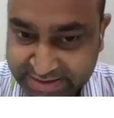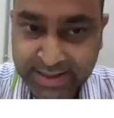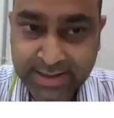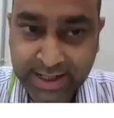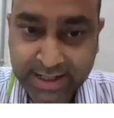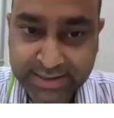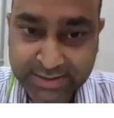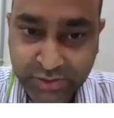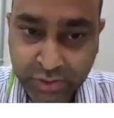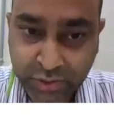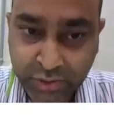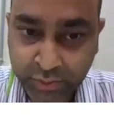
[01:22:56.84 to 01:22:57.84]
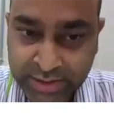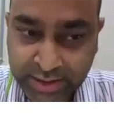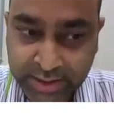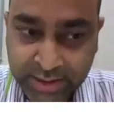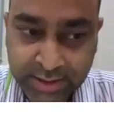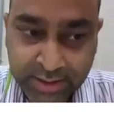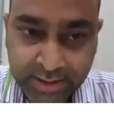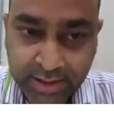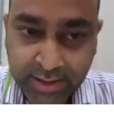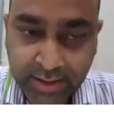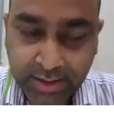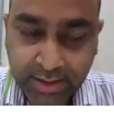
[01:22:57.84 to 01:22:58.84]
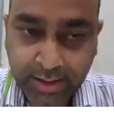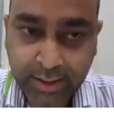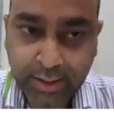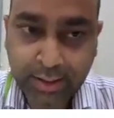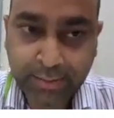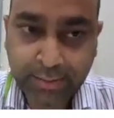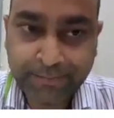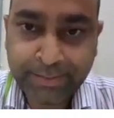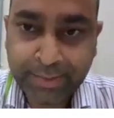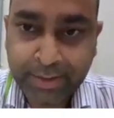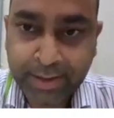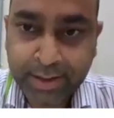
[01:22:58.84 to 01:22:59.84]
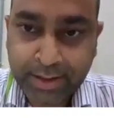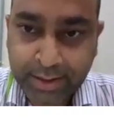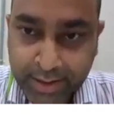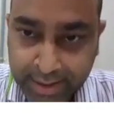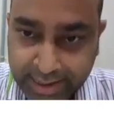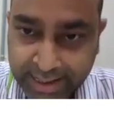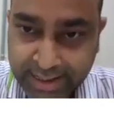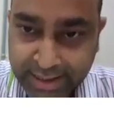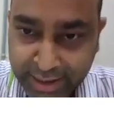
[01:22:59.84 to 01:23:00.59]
and that has to do with the um, again